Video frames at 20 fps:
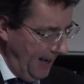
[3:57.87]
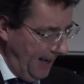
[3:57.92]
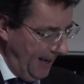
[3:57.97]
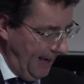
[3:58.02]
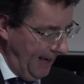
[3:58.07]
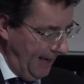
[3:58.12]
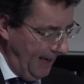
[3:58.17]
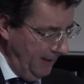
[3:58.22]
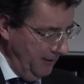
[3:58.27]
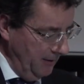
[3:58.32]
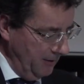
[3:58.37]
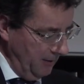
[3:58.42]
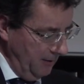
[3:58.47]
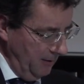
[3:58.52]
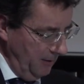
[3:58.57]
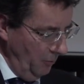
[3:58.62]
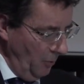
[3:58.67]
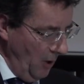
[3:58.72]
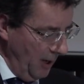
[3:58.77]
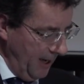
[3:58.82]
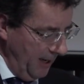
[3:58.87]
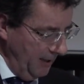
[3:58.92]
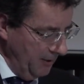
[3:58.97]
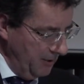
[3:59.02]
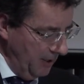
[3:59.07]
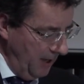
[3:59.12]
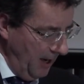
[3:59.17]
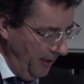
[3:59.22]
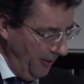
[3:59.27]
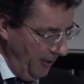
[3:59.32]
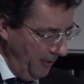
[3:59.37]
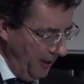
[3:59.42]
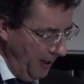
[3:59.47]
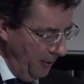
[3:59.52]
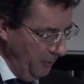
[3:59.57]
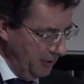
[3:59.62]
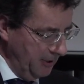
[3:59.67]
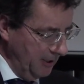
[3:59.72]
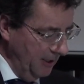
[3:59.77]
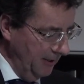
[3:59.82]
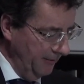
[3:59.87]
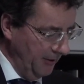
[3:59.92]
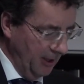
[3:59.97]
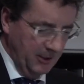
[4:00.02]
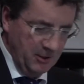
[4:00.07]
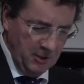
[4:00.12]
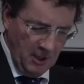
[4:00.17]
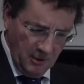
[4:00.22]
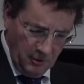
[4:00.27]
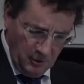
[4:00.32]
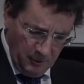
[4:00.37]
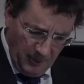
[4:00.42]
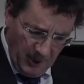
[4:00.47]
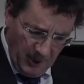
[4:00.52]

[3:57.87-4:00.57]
and working together they would deliver a total